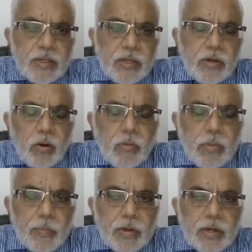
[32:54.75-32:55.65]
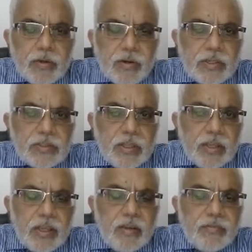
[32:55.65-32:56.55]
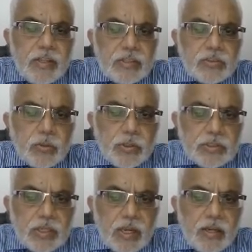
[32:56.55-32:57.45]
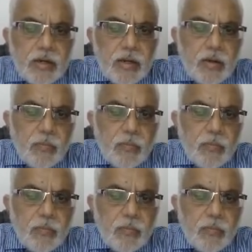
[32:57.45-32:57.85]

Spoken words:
in all member countries if they so desire,